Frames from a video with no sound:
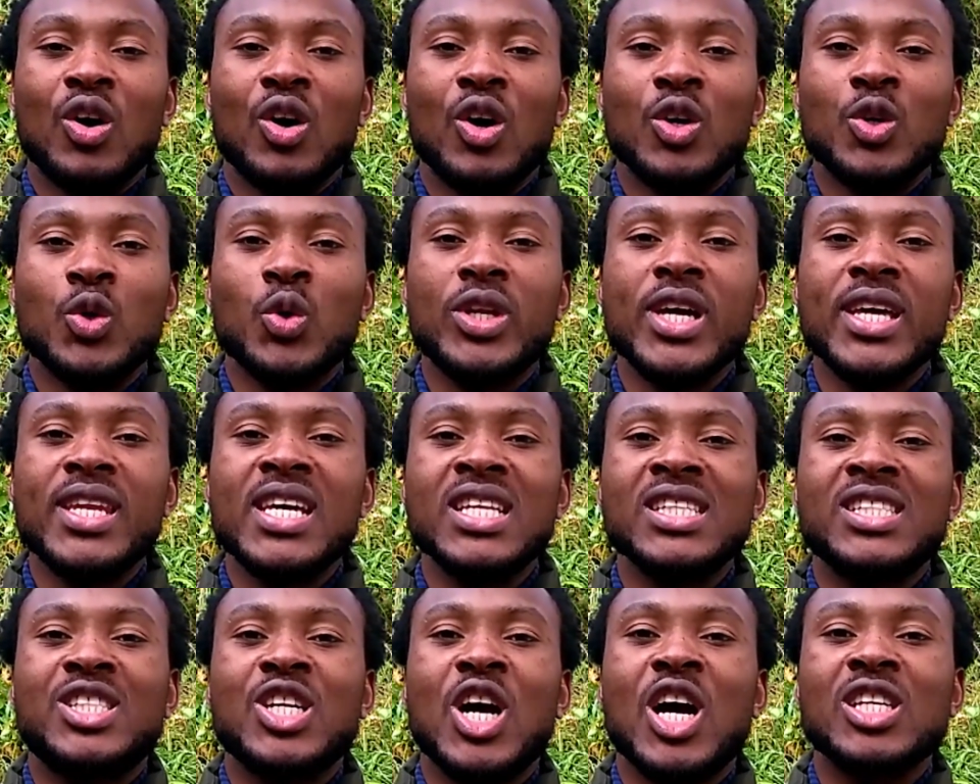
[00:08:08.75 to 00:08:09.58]
you
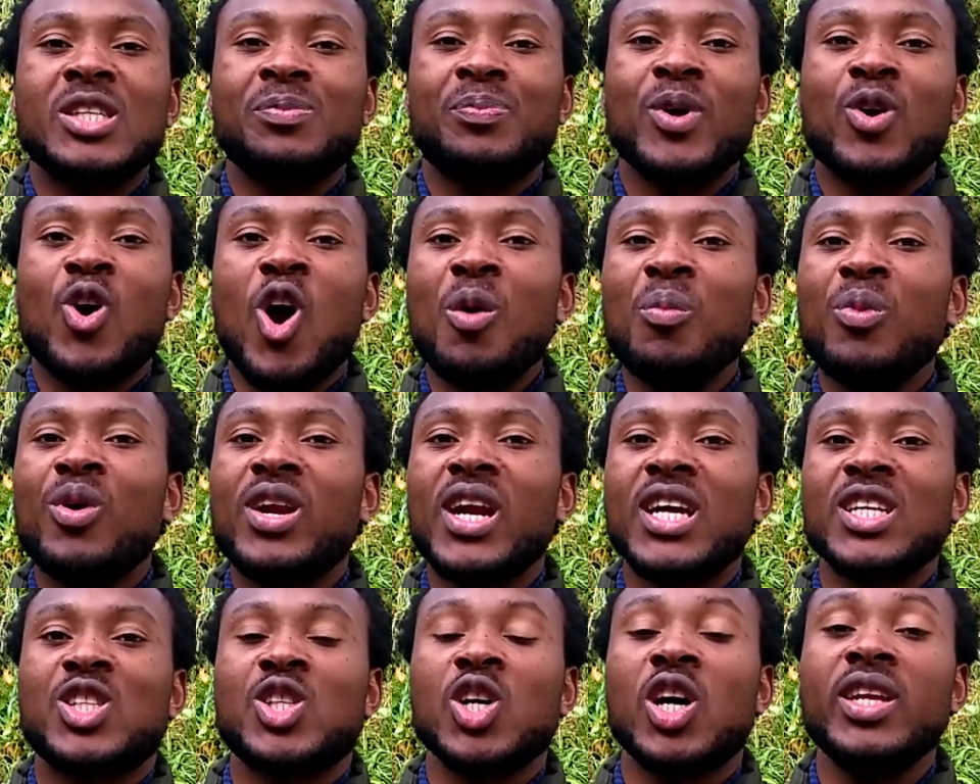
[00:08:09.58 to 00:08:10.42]
didn't just become
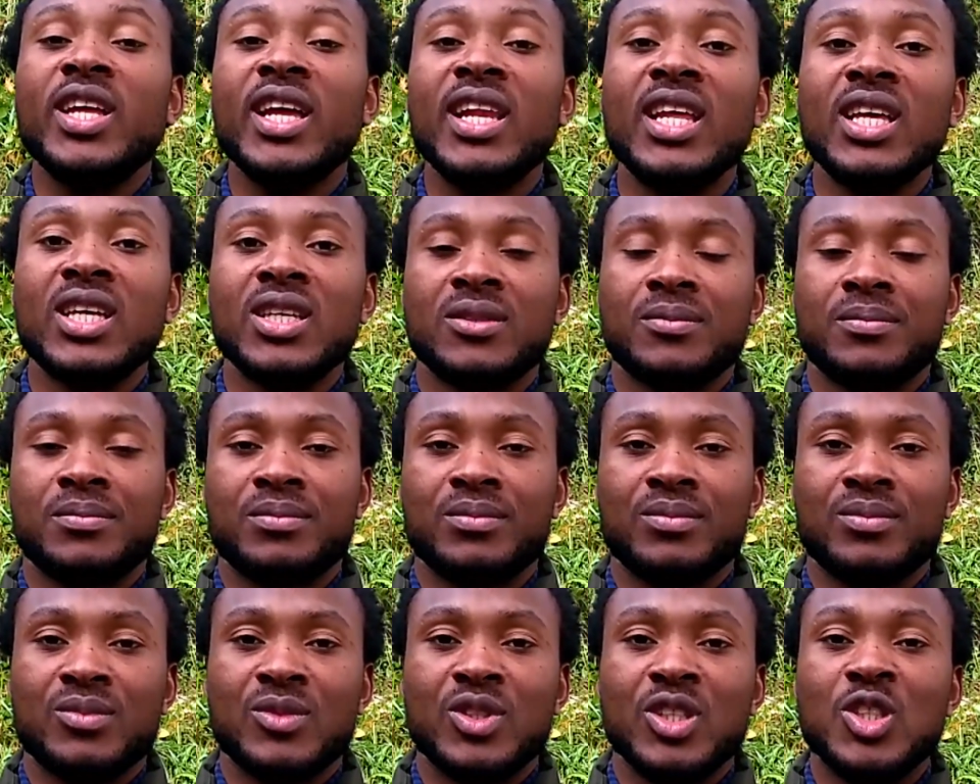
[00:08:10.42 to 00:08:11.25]
great suddenly.
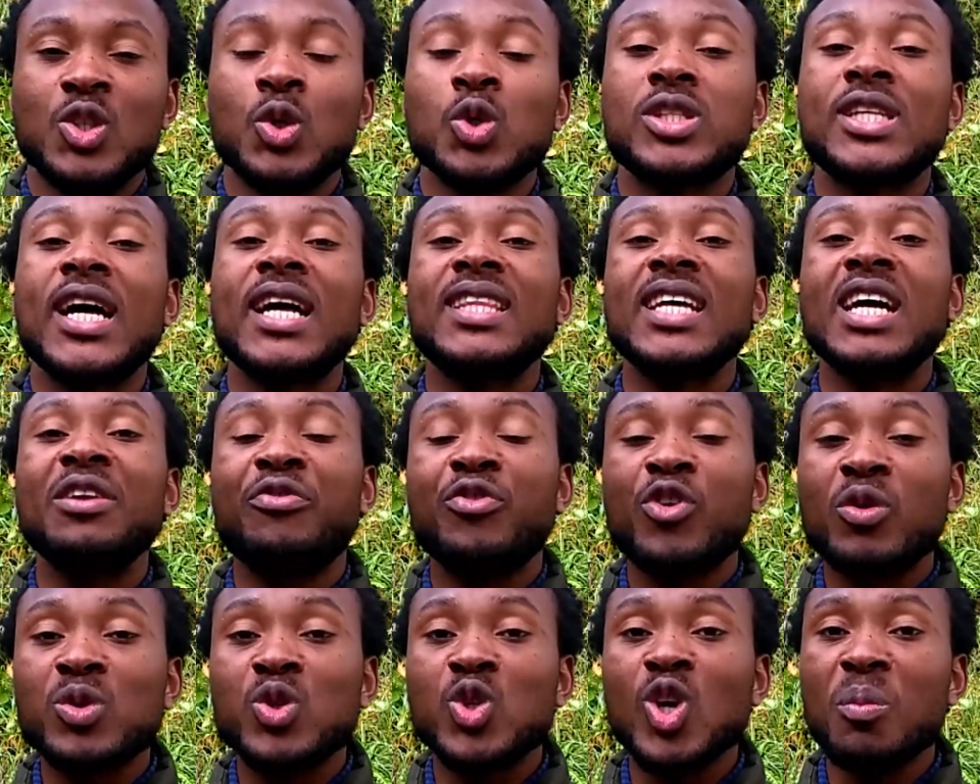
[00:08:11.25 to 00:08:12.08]
You started
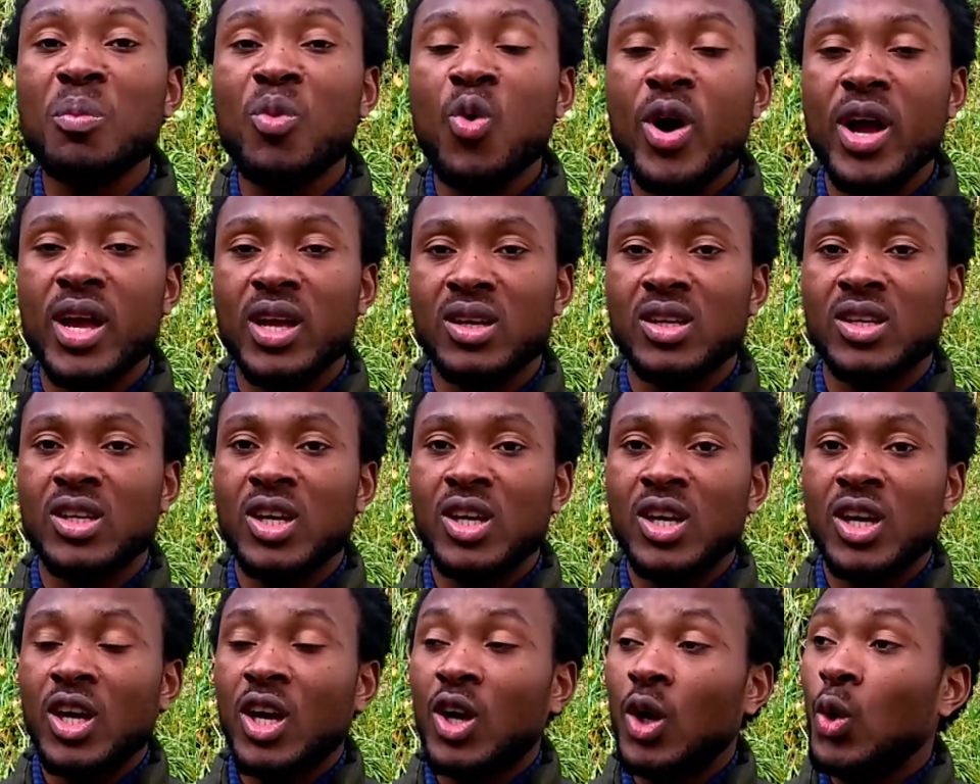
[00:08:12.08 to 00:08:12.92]
from somewhere.
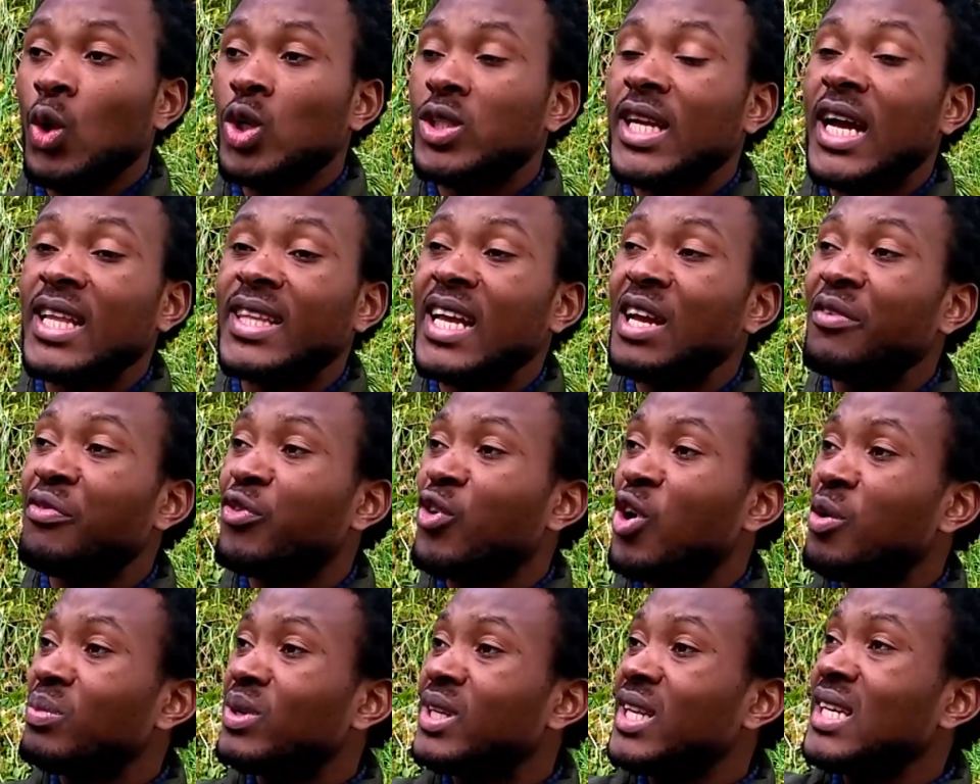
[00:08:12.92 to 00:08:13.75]
You started
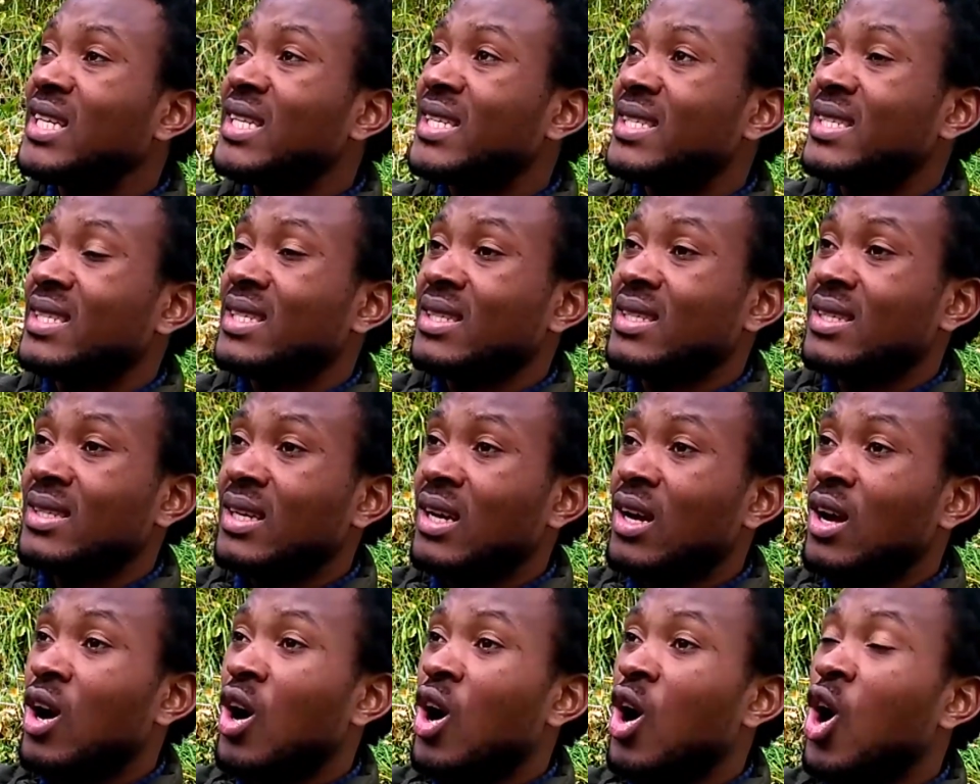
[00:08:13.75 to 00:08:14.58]
from this
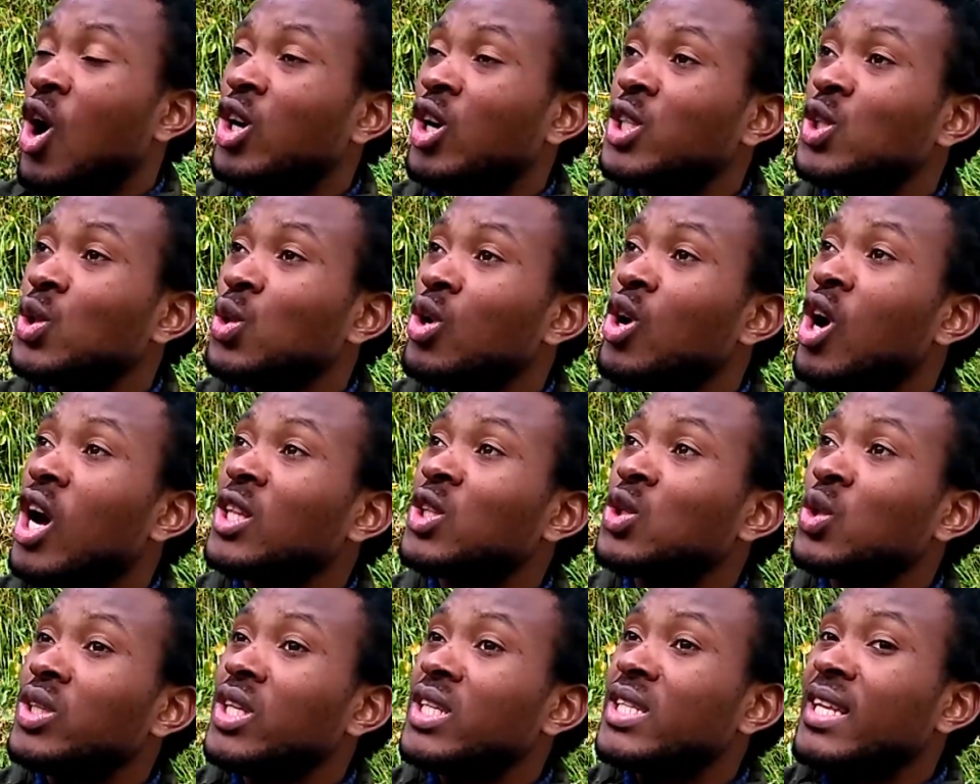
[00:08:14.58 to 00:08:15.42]
until you got
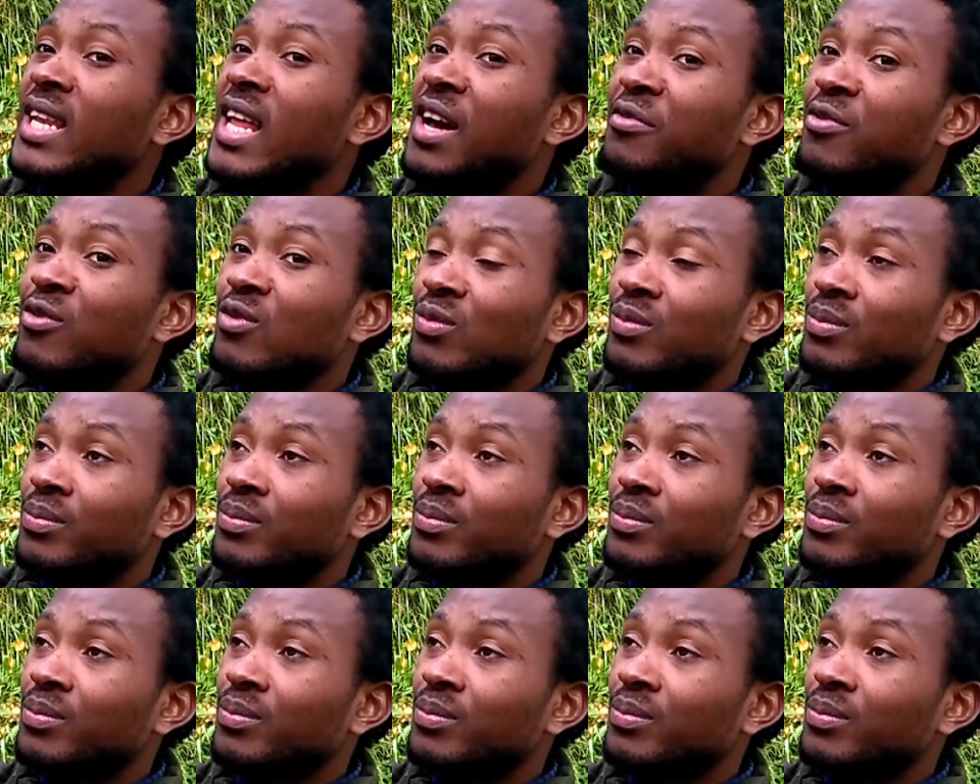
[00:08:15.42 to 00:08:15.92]
to this level.